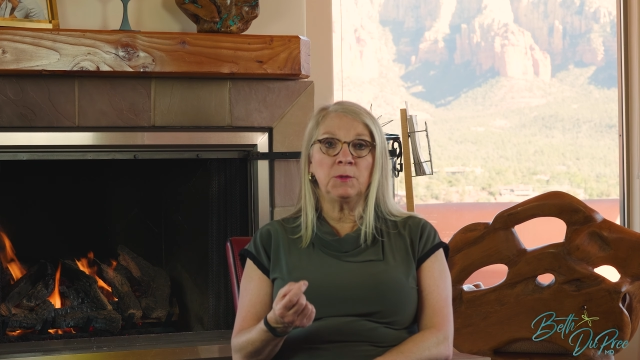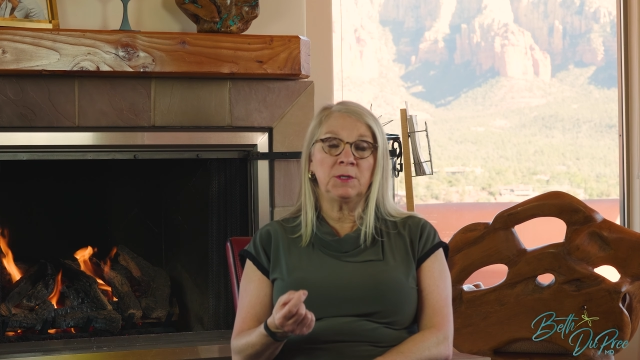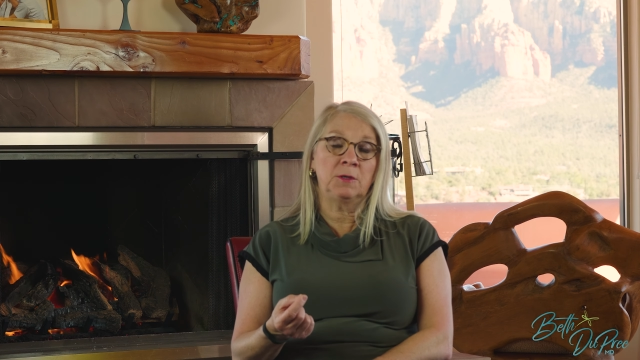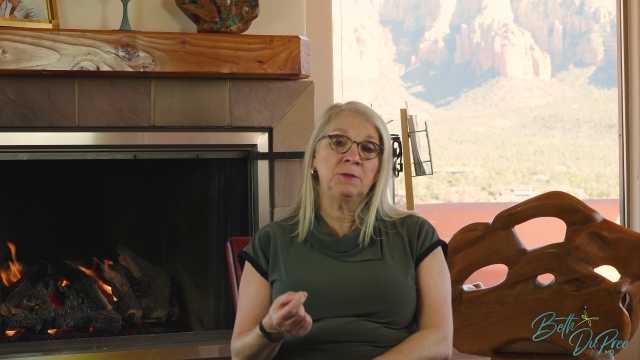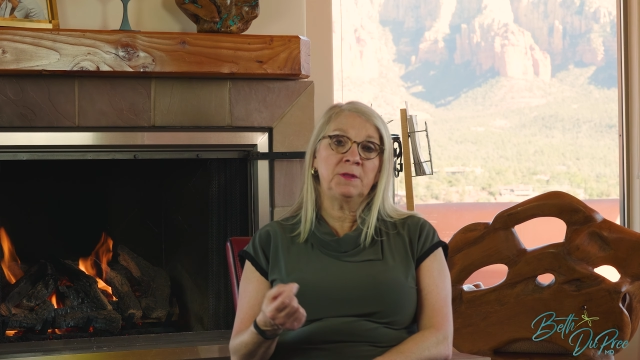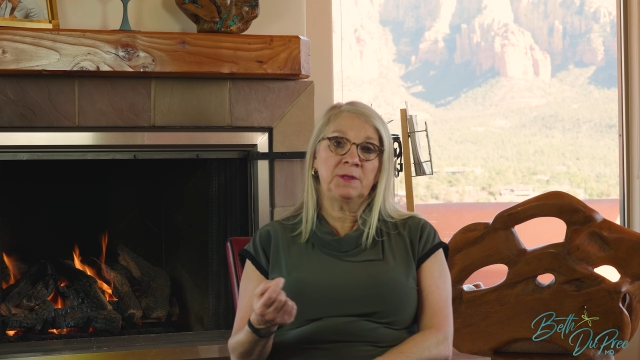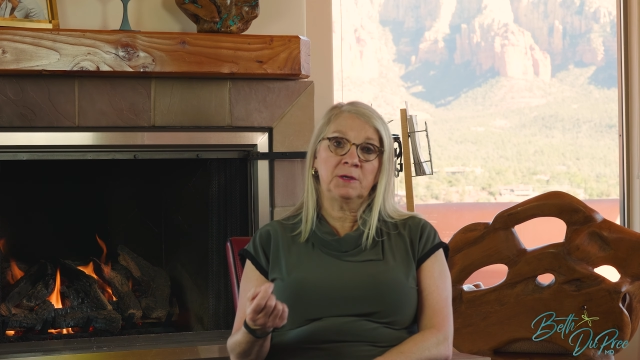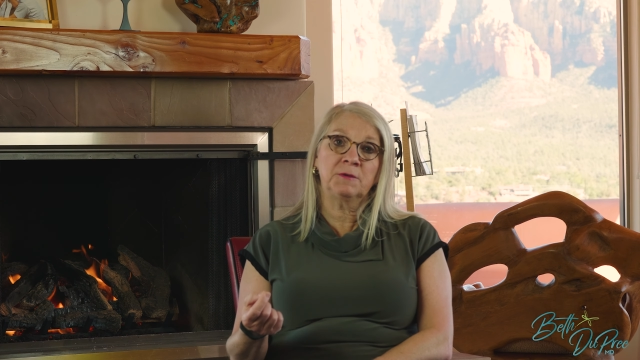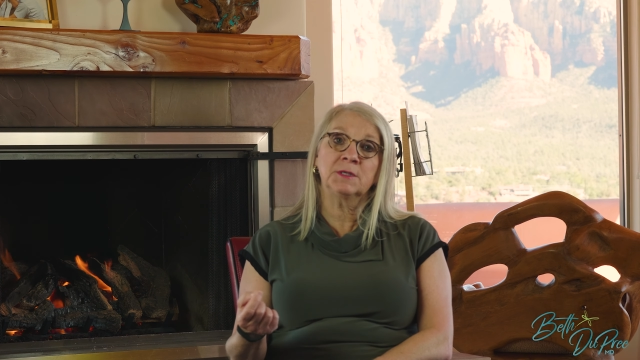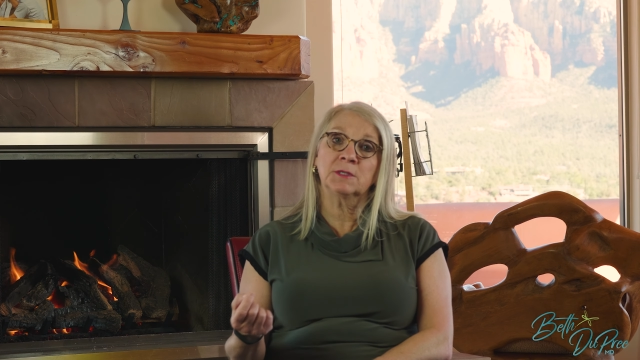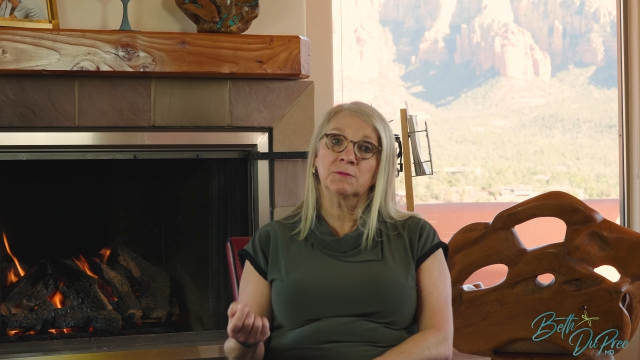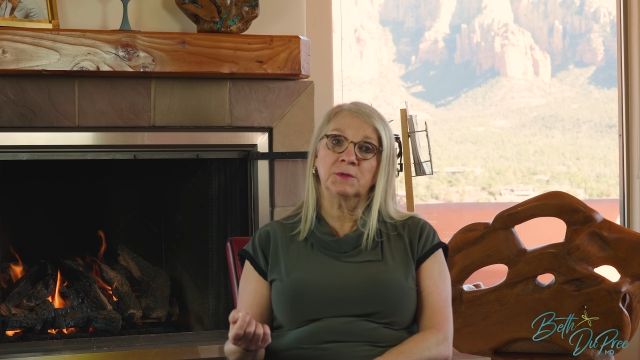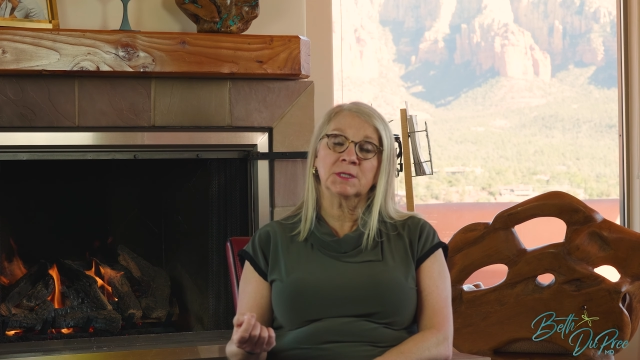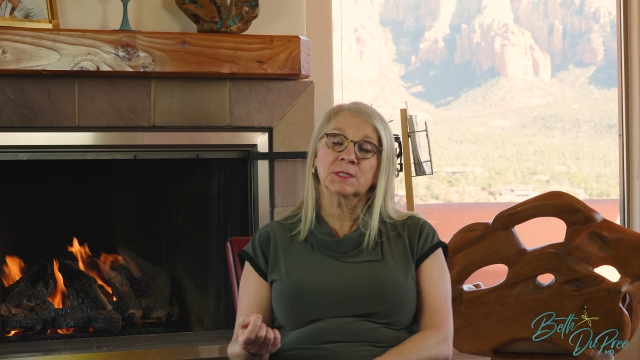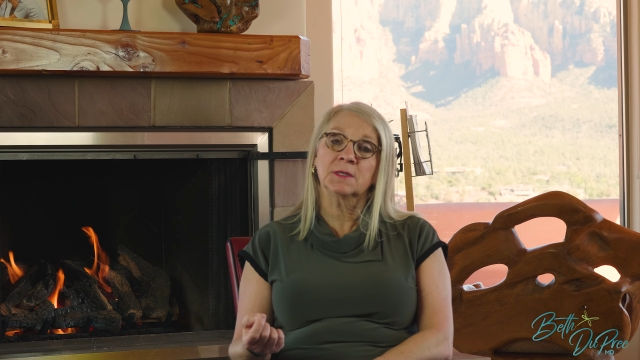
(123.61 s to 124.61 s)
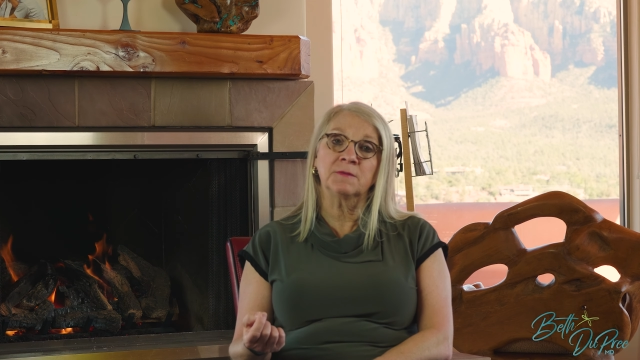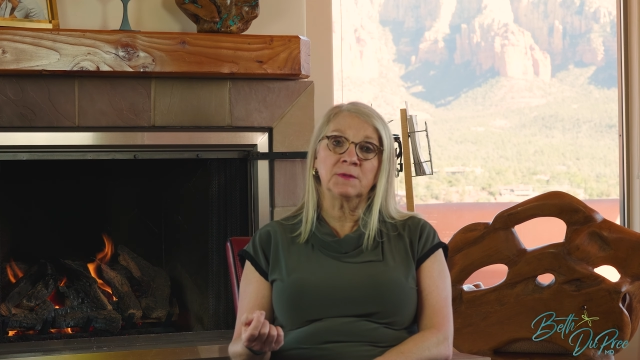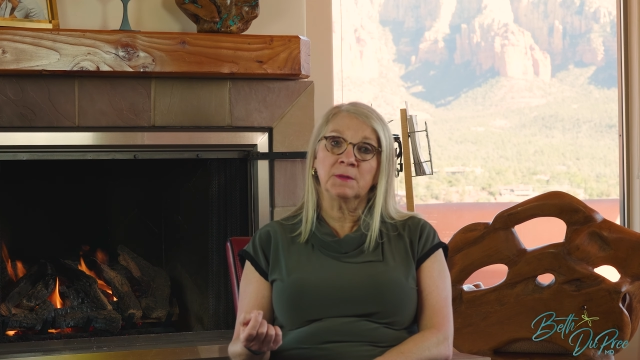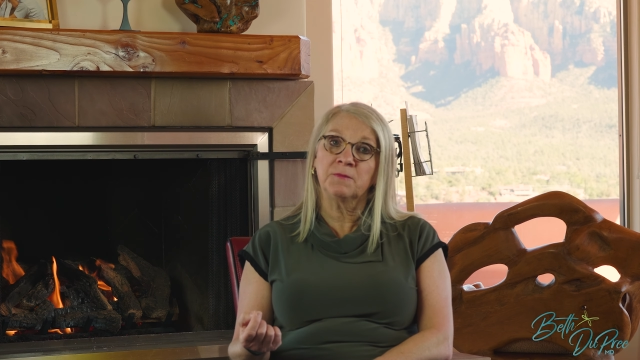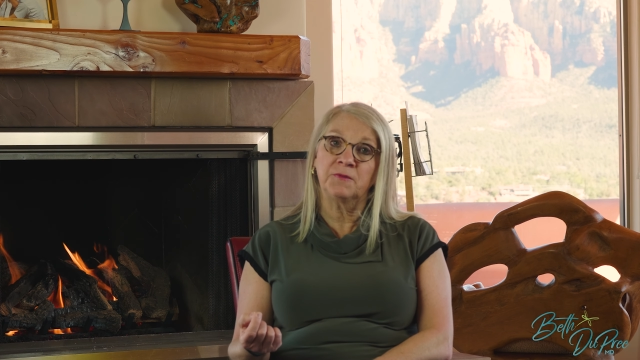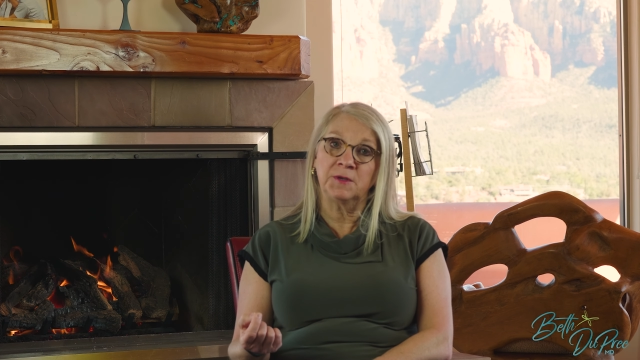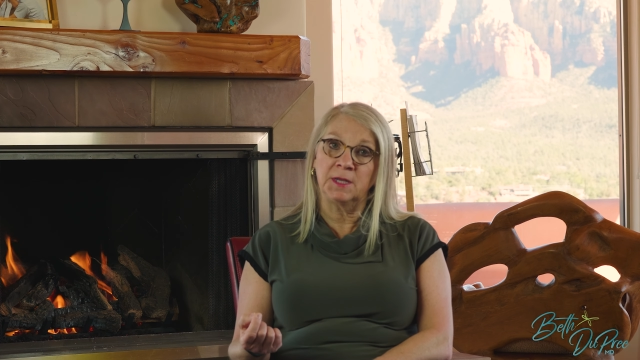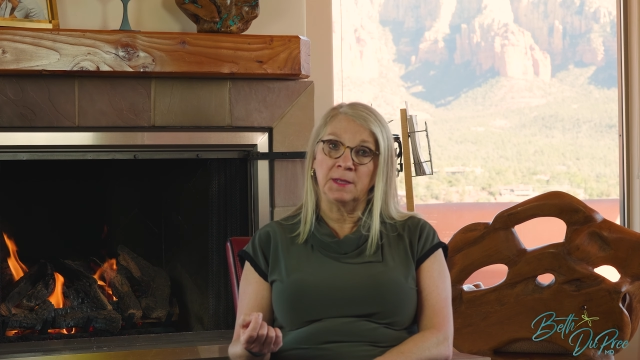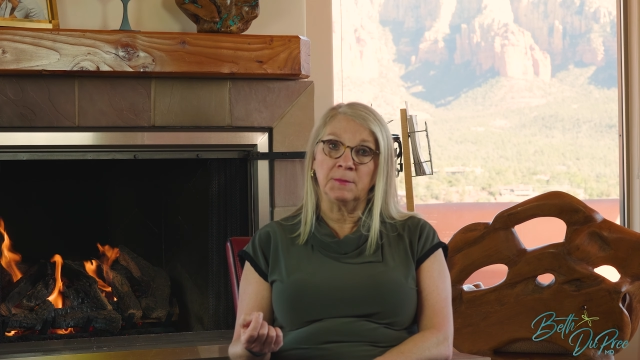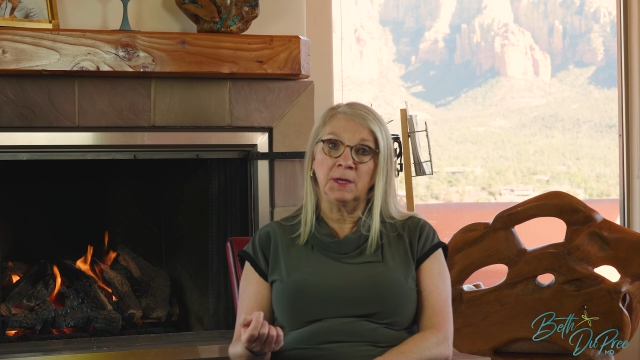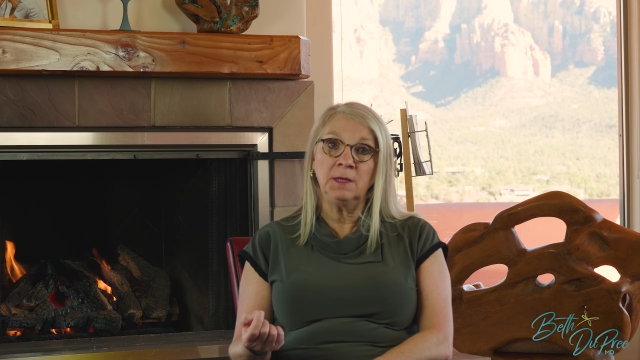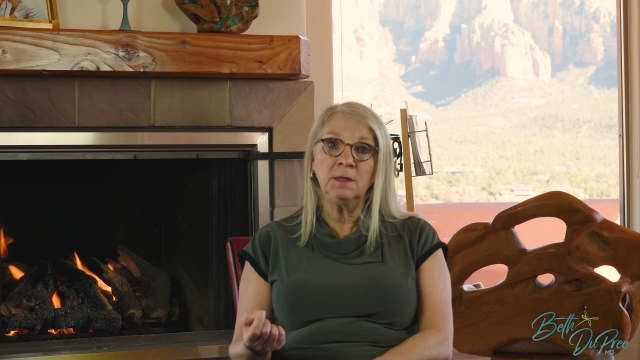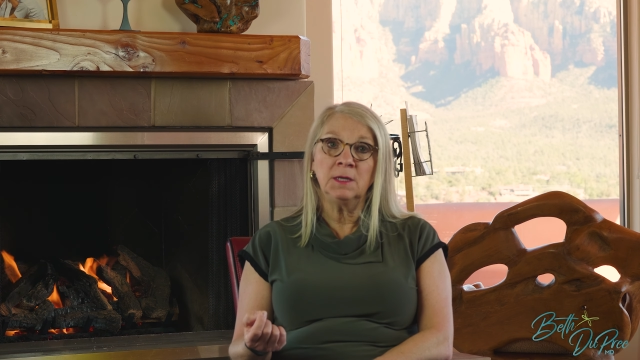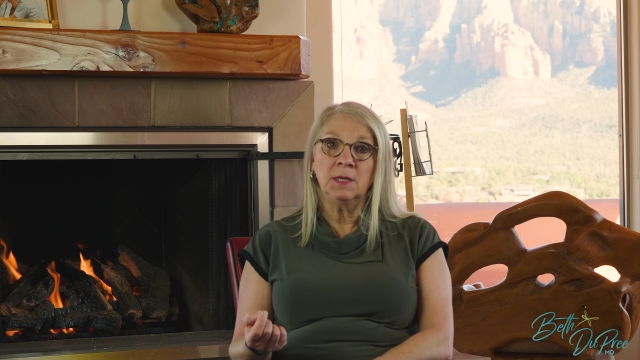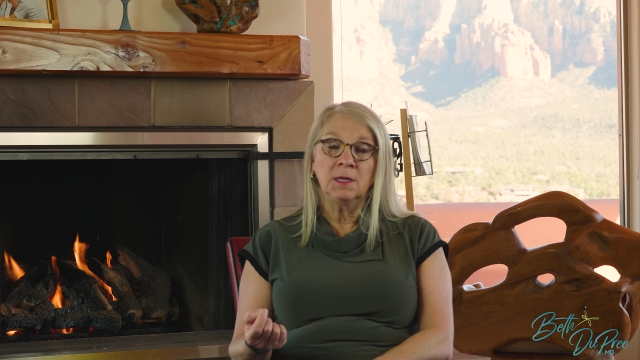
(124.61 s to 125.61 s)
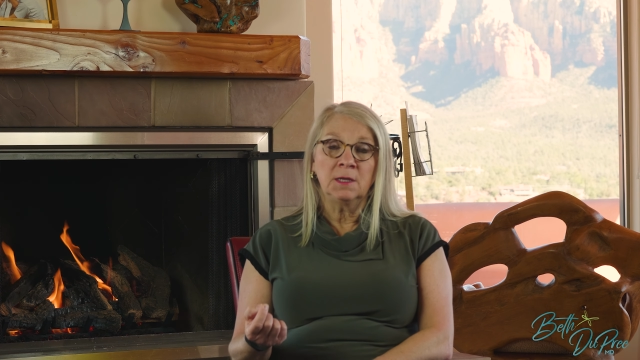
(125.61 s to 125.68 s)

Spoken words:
we know that there is a risk of lymphedema.